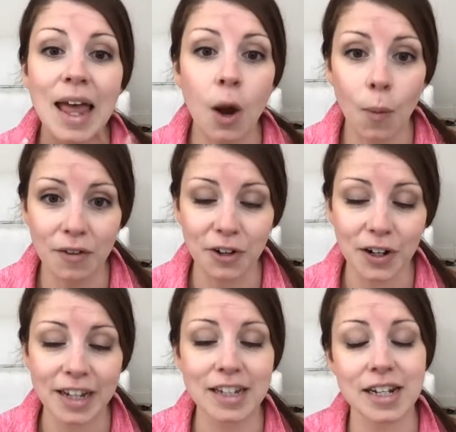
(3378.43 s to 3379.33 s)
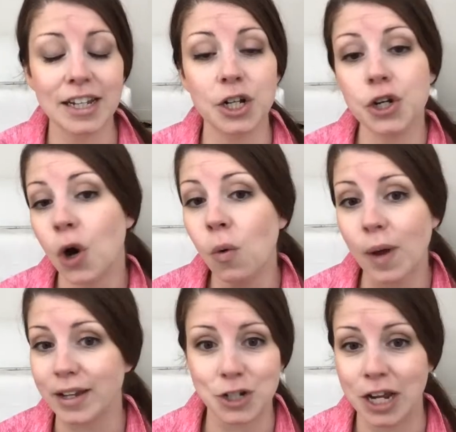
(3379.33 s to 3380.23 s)
However, it in no
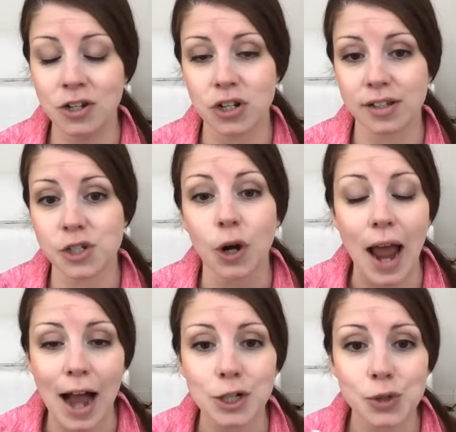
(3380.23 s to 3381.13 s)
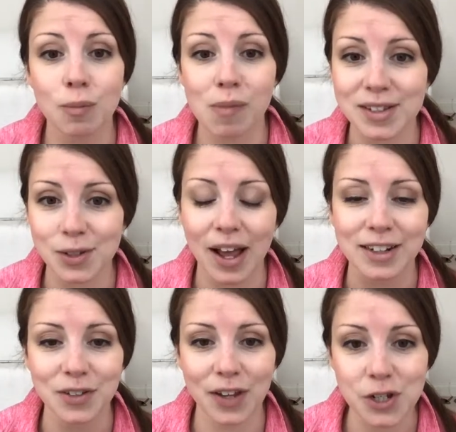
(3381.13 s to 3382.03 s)
way changes your actual muscle
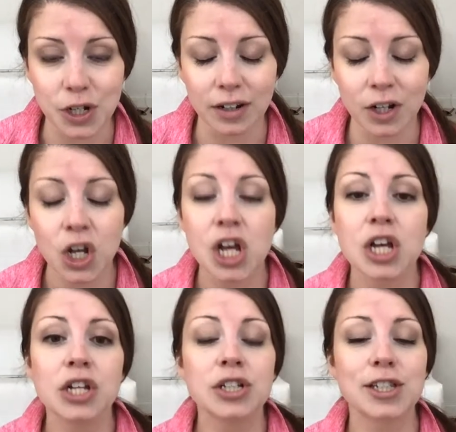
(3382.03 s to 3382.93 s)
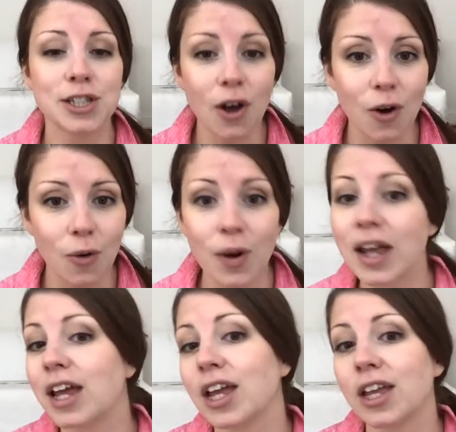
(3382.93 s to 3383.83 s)
activation.
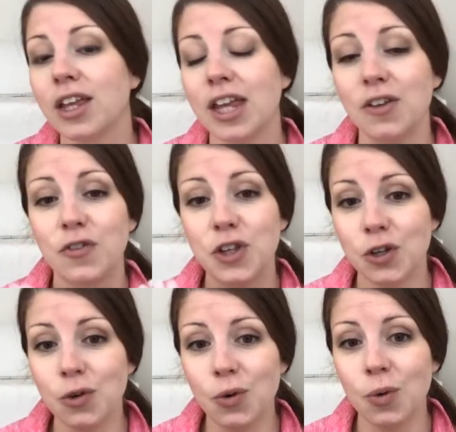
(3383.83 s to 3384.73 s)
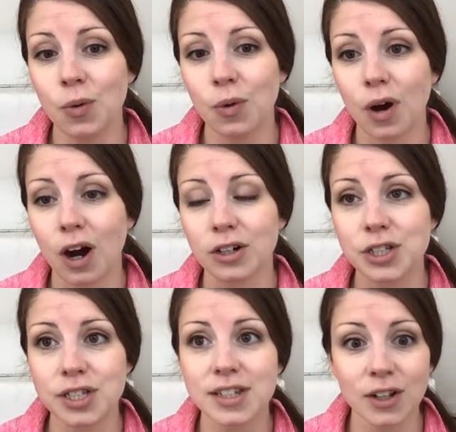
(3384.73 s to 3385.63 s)
So if you are
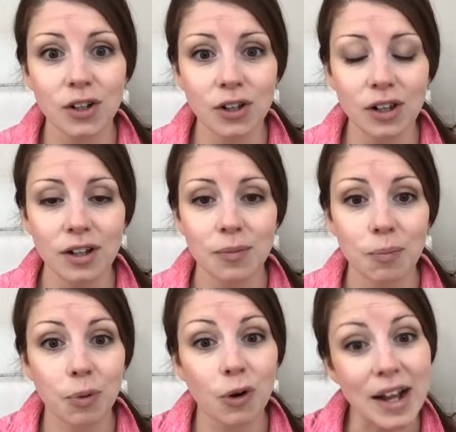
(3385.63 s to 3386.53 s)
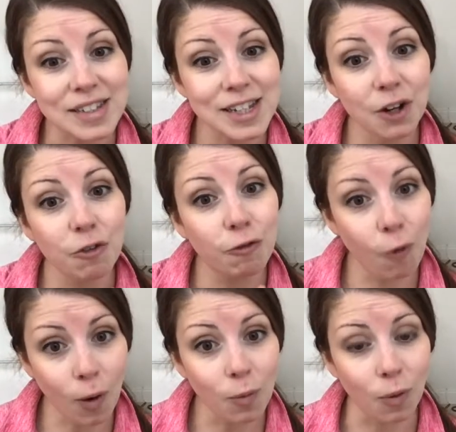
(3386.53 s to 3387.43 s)
still pressing
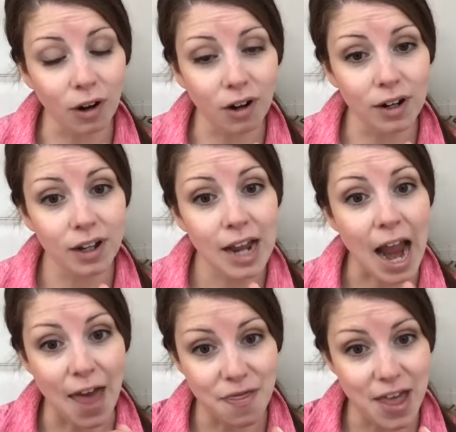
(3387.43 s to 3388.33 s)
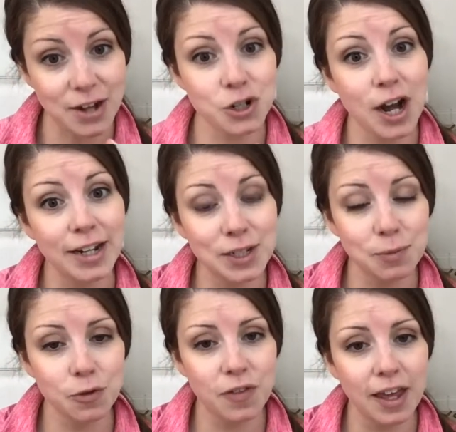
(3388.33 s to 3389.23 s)
forward and then trying
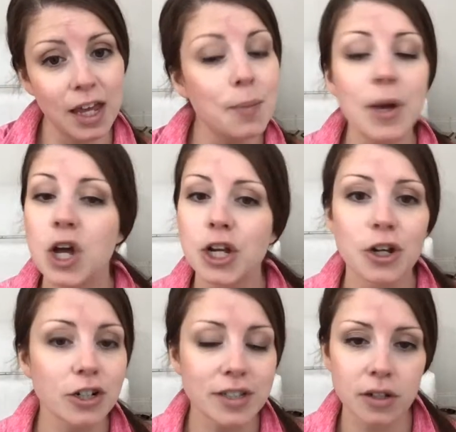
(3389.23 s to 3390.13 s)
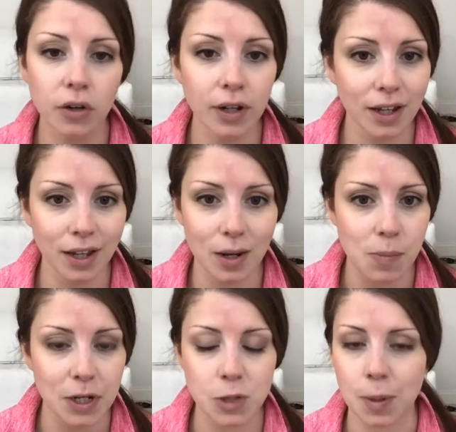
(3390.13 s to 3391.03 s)
to move the hip, you're still going to get
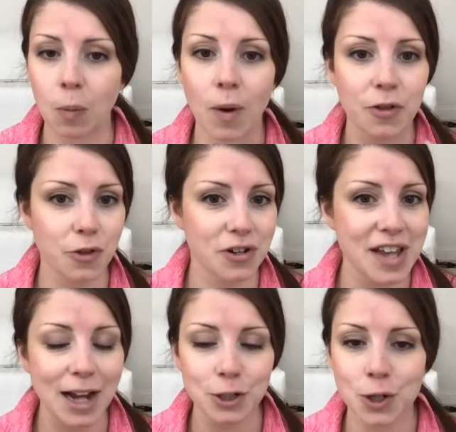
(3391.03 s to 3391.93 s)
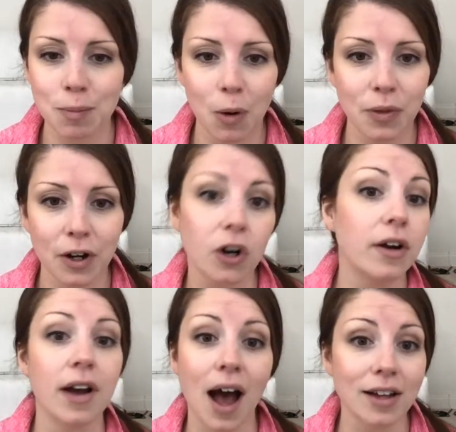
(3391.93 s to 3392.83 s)
impingement, whether there's extra bone there
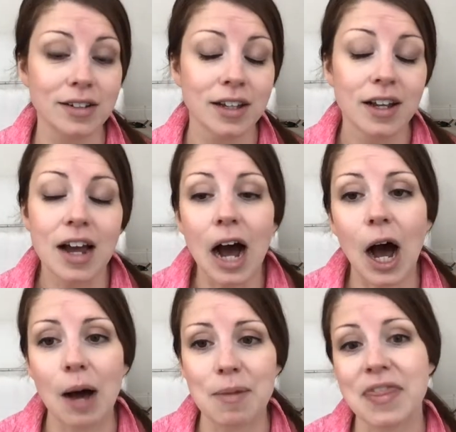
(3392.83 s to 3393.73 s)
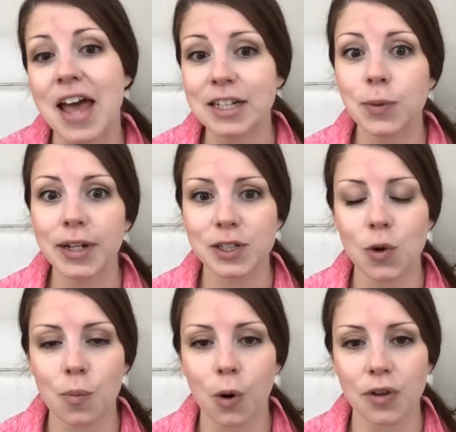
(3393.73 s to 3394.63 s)
or not. And that's why it's
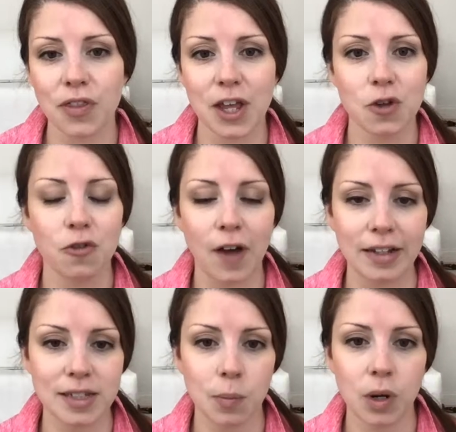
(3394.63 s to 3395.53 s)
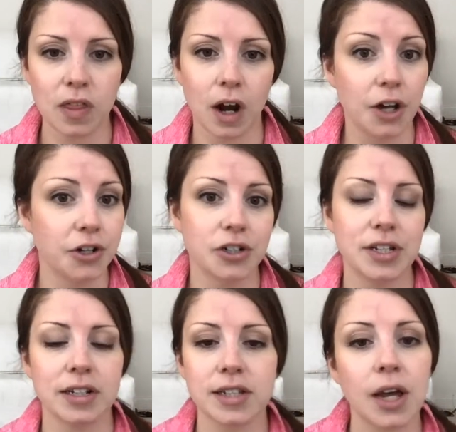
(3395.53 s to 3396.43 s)
so important that you find somebody that
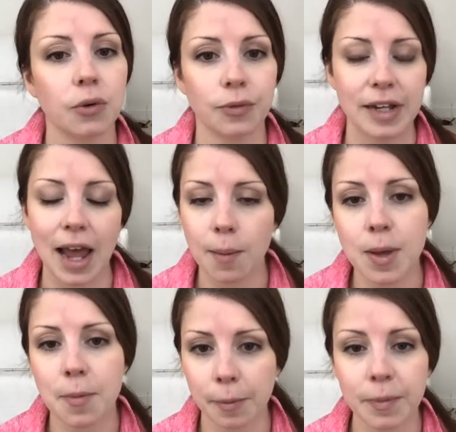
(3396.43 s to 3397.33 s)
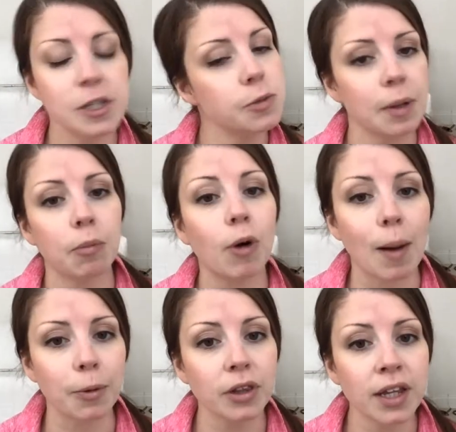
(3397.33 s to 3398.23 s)
understands how to rehab hip impingement
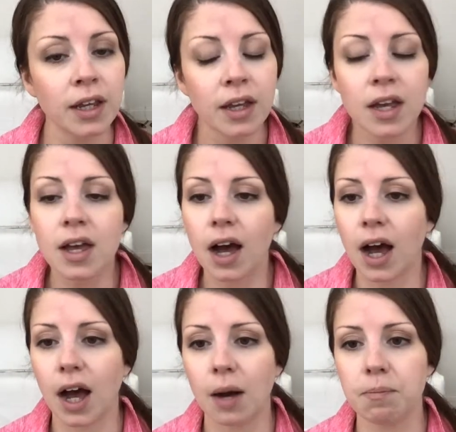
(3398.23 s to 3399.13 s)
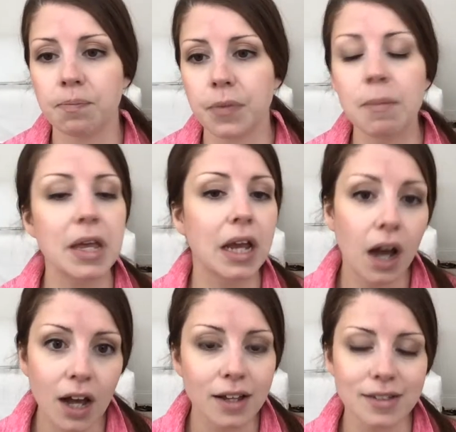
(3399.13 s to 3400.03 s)
properly,
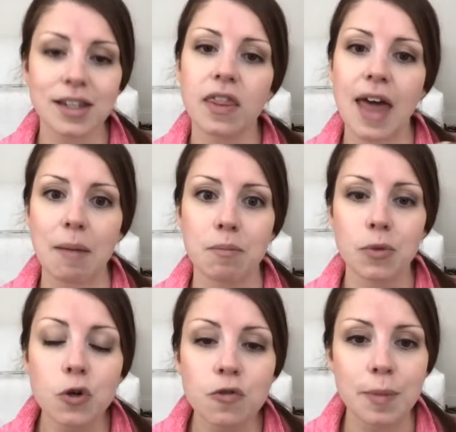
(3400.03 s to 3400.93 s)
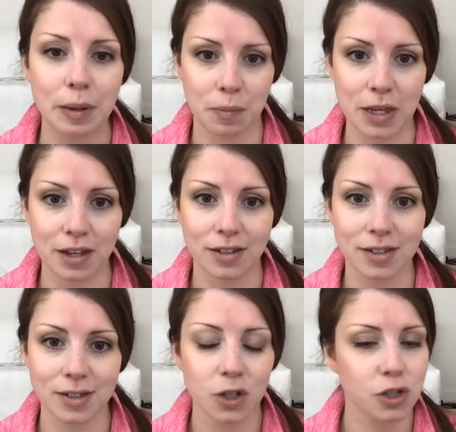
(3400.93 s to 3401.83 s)
because that movement
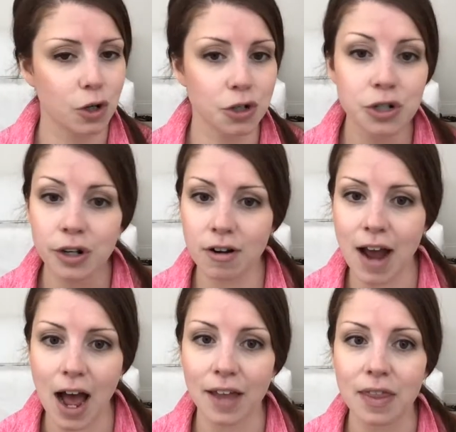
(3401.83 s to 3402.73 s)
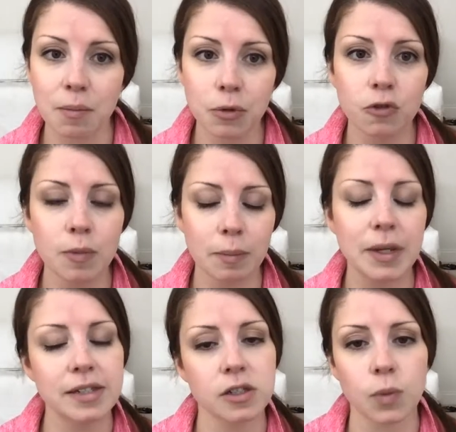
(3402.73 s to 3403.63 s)
piece, surgery or not, the movement
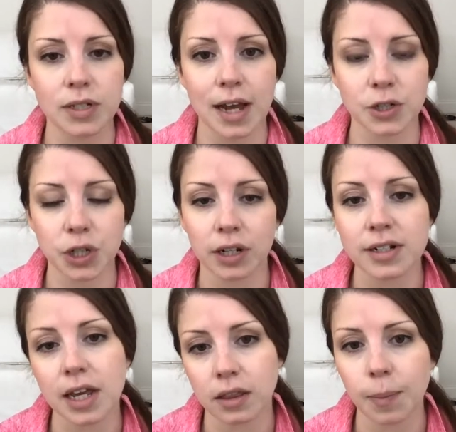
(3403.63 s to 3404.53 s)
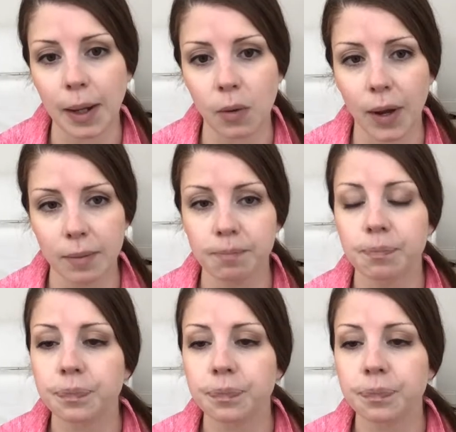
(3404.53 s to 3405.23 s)
piece is what's actually going to take the pain away.